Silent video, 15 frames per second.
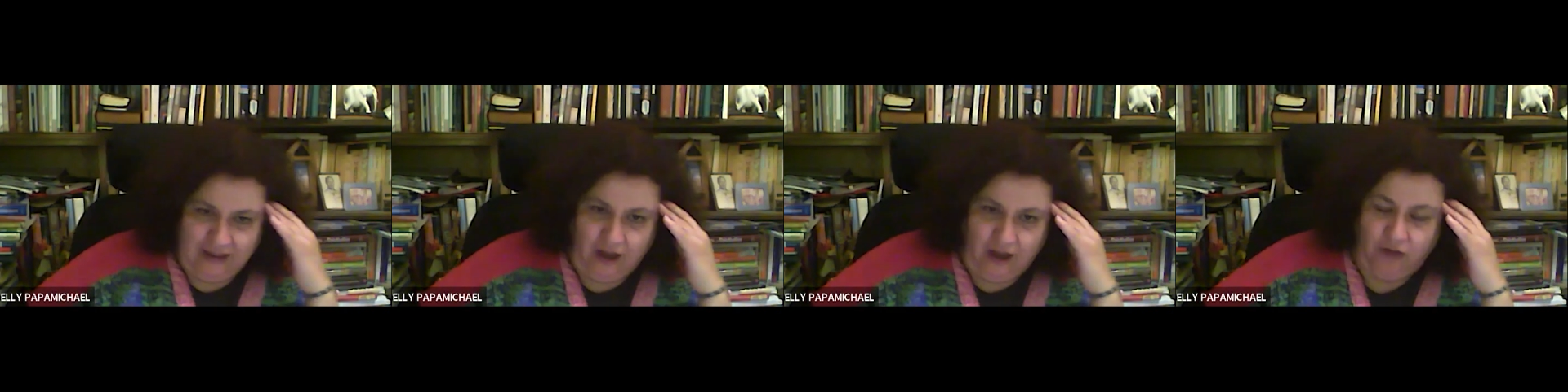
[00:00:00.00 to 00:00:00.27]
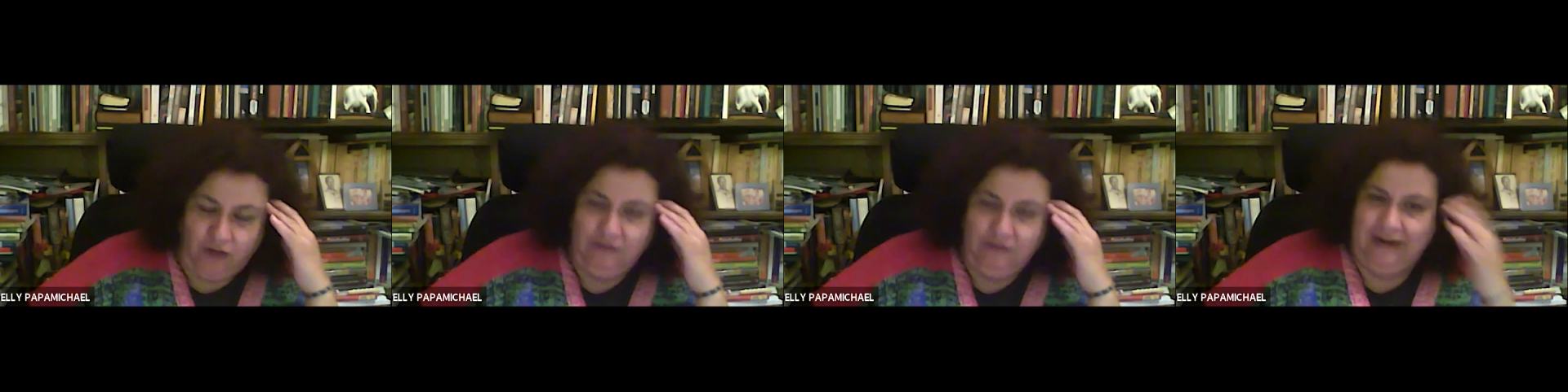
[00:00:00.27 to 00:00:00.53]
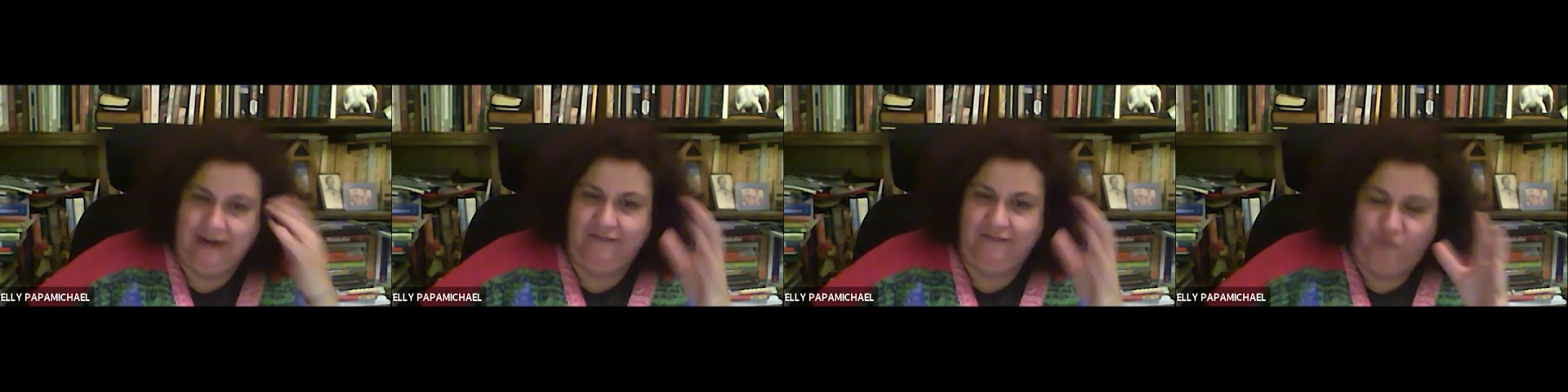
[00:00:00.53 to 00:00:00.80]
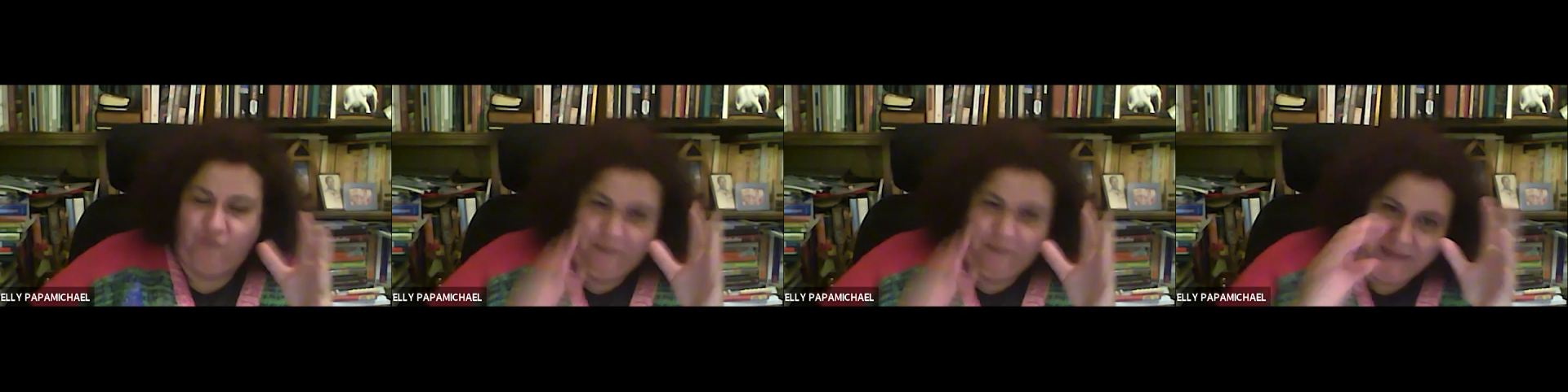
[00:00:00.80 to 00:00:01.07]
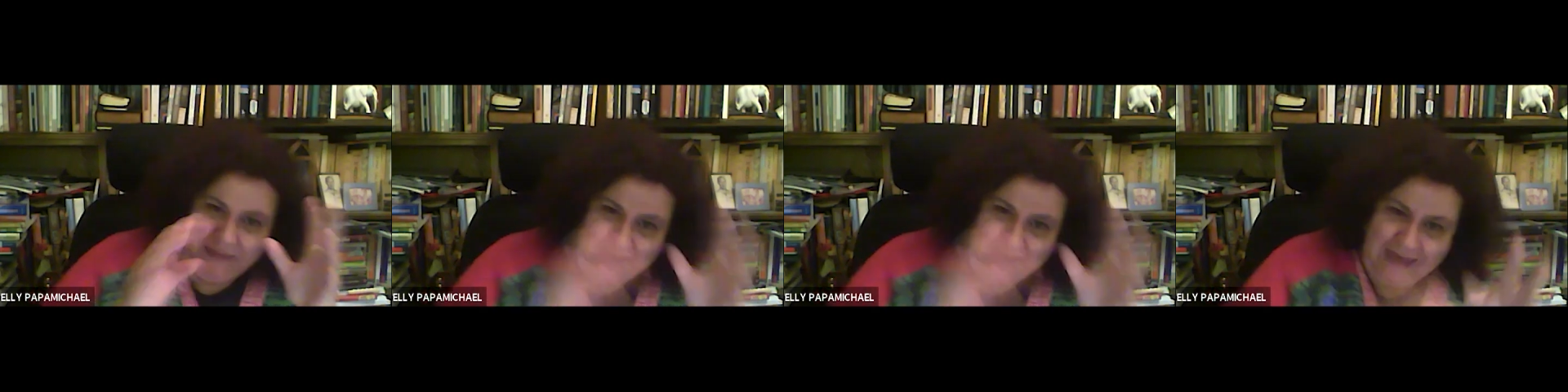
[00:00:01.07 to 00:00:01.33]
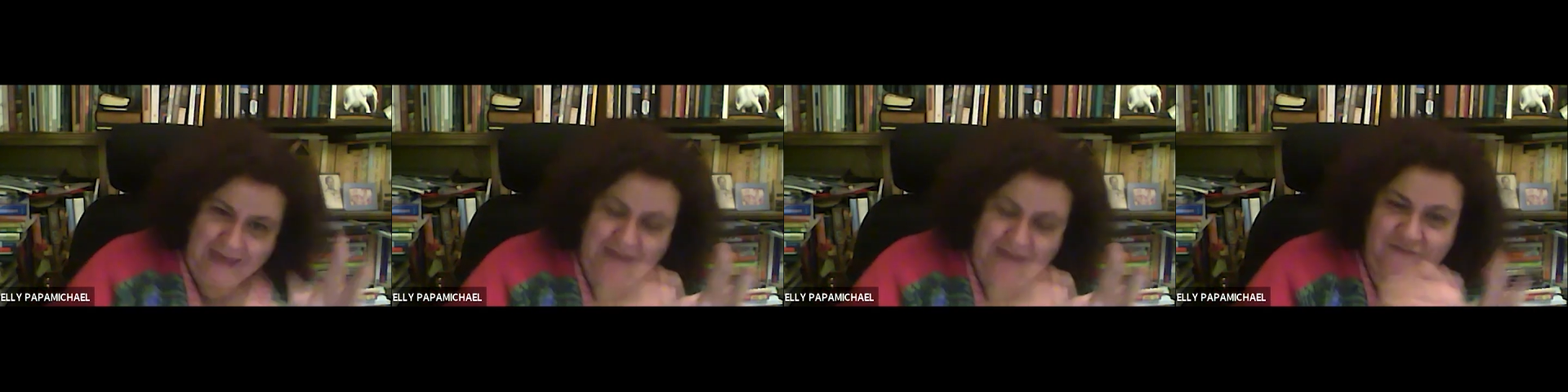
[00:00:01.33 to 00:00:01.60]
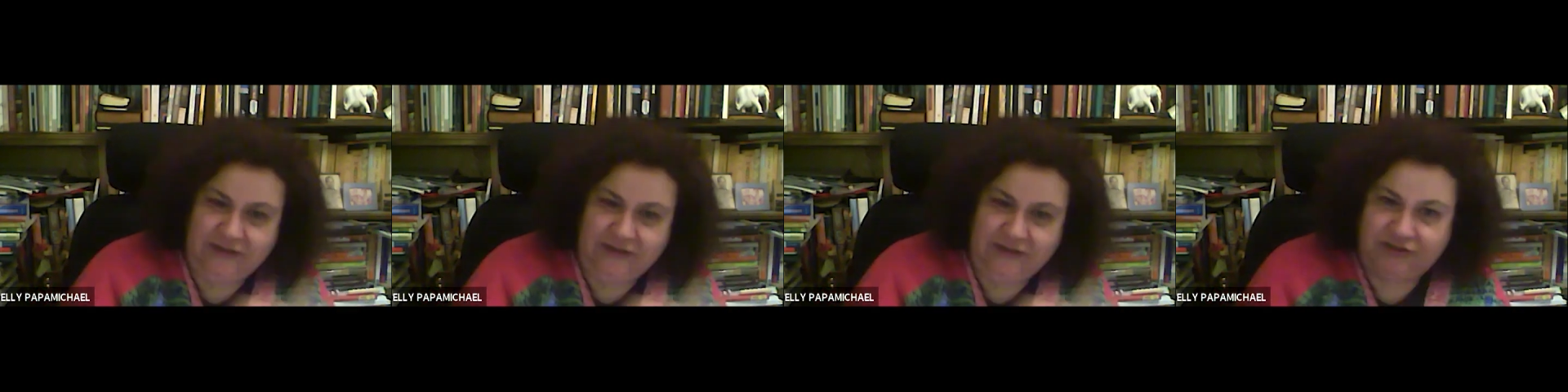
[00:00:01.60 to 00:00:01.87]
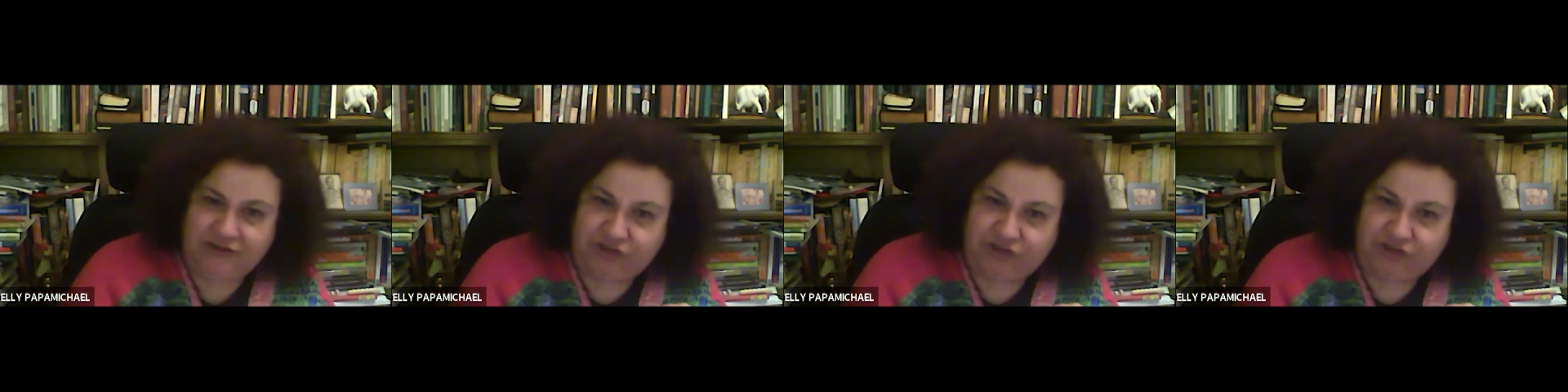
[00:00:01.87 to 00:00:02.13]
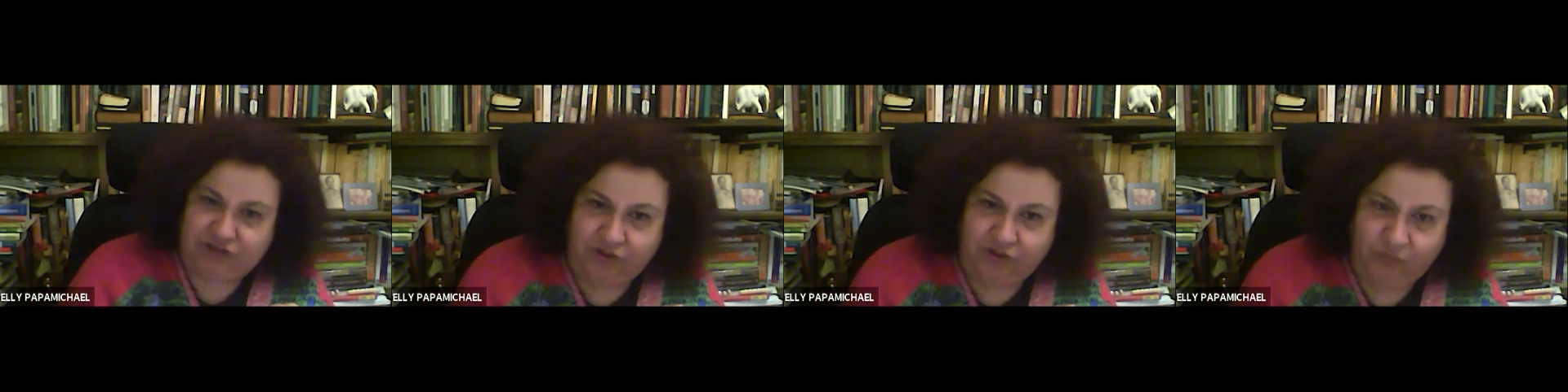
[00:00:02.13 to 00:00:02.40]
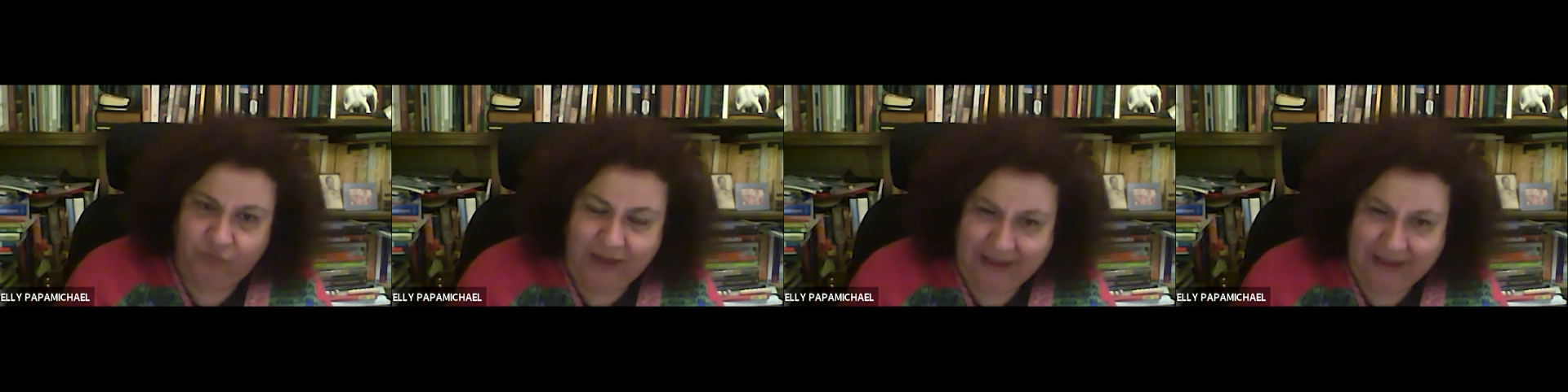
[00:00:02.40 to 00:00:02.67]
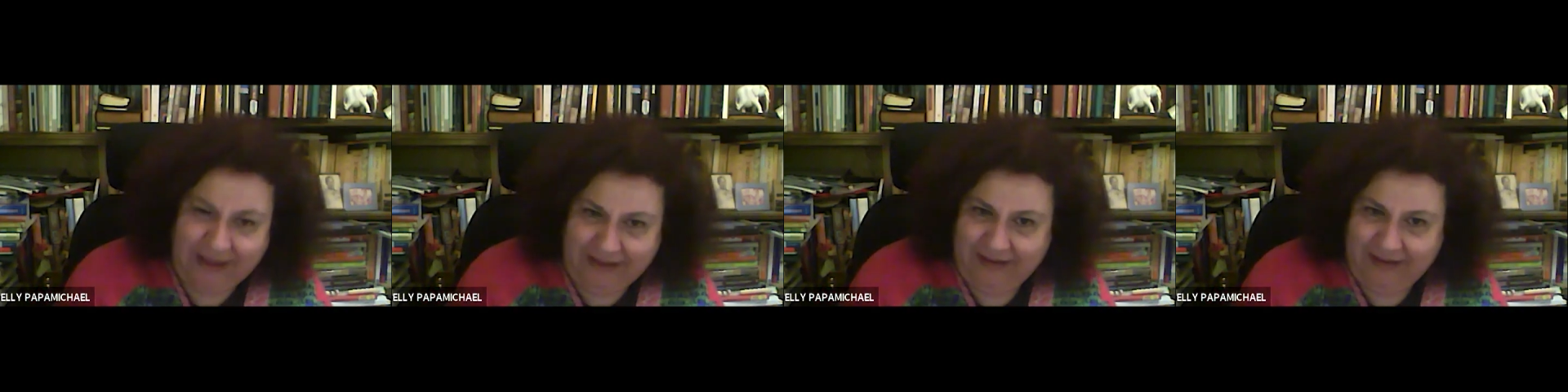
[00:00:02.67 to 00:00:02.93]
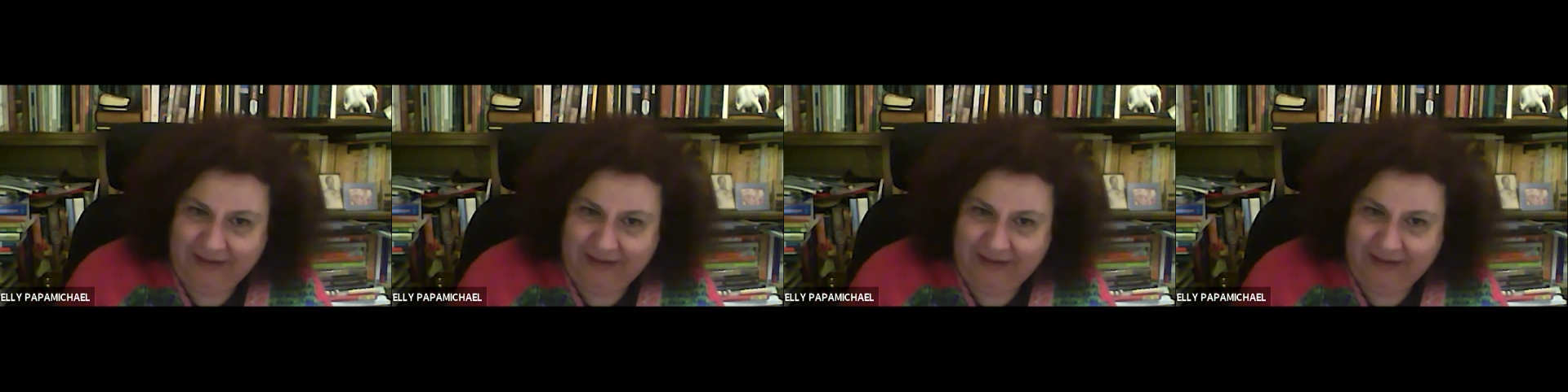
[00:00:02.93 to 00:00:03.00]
only if we behaved in a certain way.